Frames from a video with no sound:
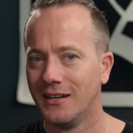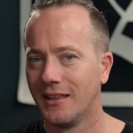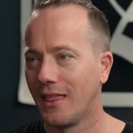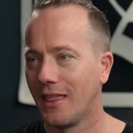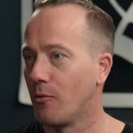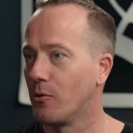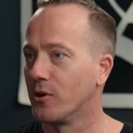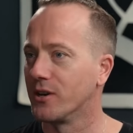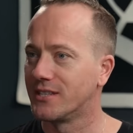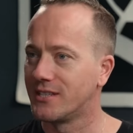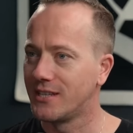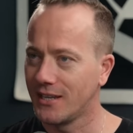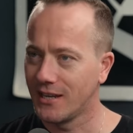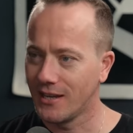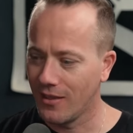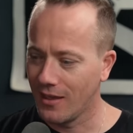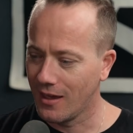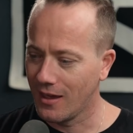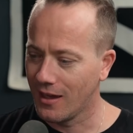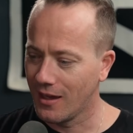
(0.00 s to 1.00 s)
They want to sit
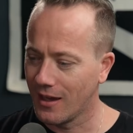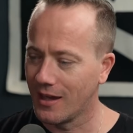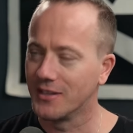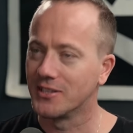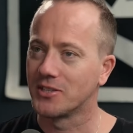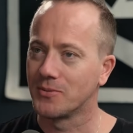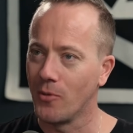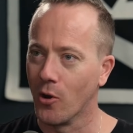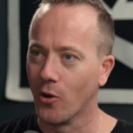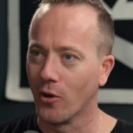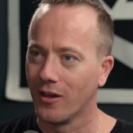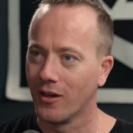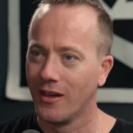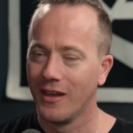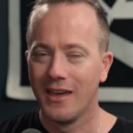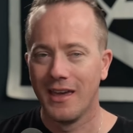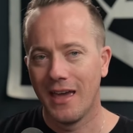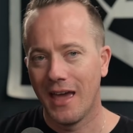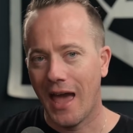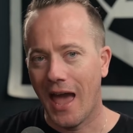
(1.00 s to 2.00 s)
in there and smoke.
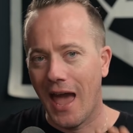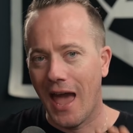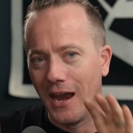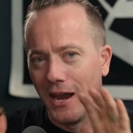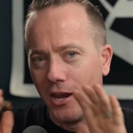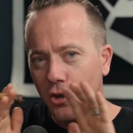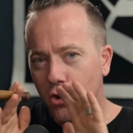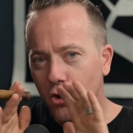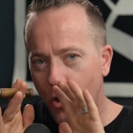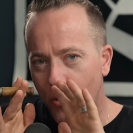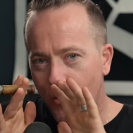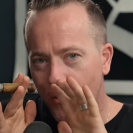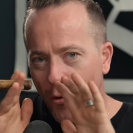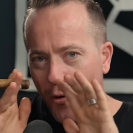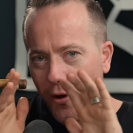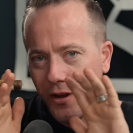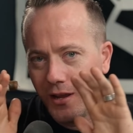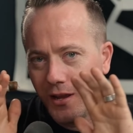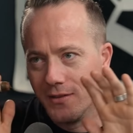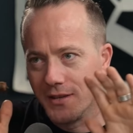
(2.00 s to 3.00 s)
Yeah. And at no
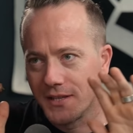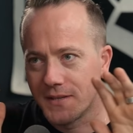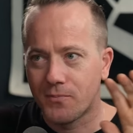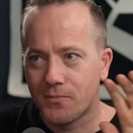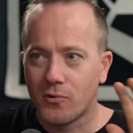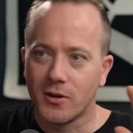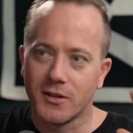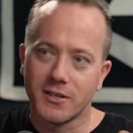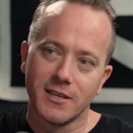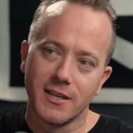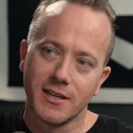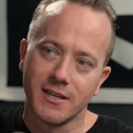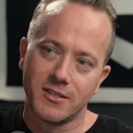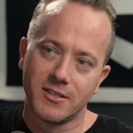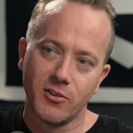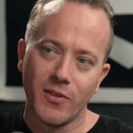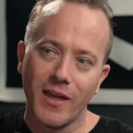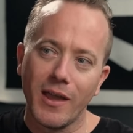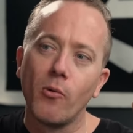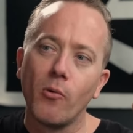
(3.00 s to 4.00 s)
point in this process
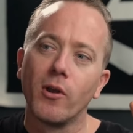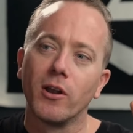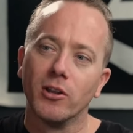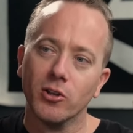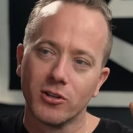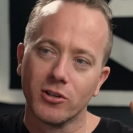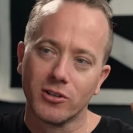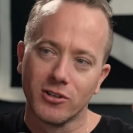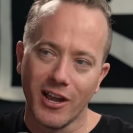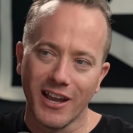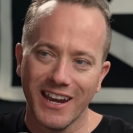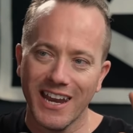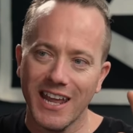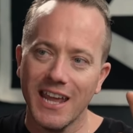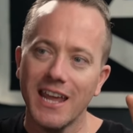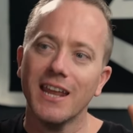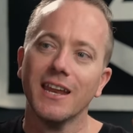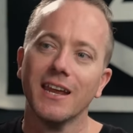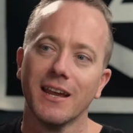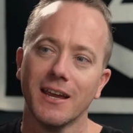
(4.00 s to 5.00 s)
do they want to look like an
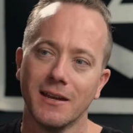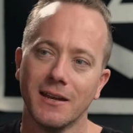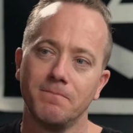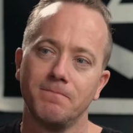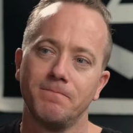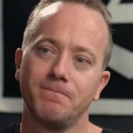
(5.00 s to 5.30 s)
idiot.